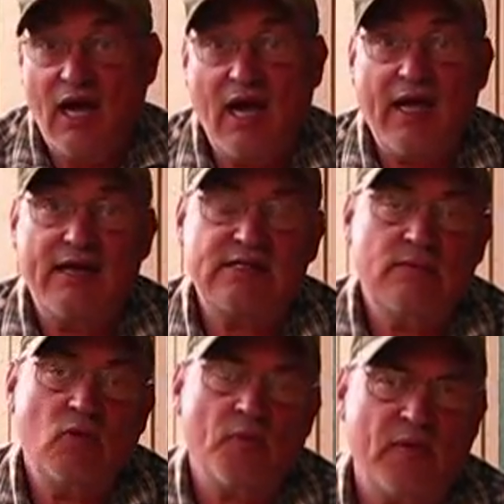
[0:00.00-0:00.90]
I got
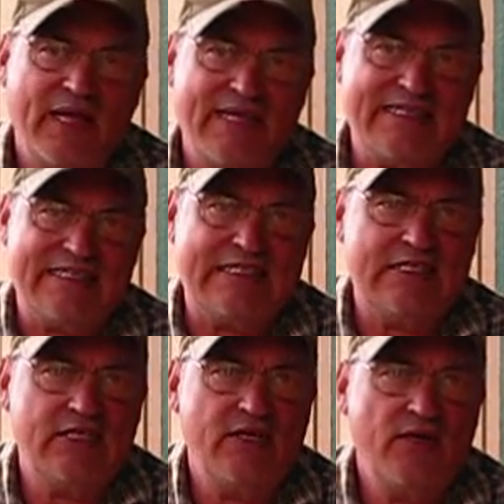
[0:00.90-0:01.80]
some more planting to
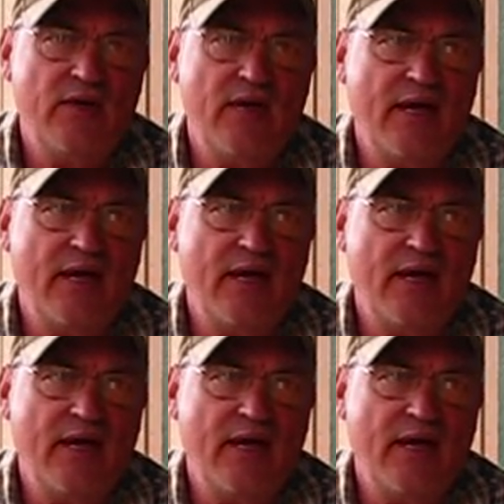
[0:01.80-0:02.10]
do.